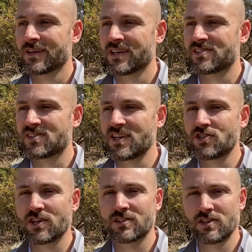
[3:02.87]
his
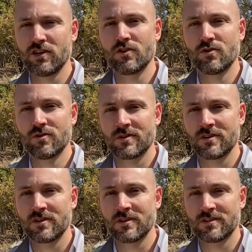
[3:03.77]
teaching to you,
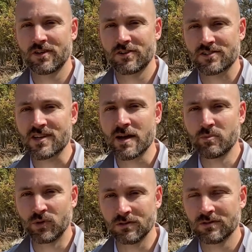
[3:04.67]
dear
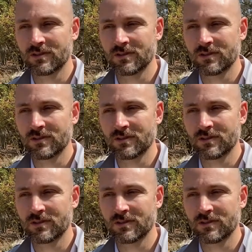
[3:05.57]
disciple,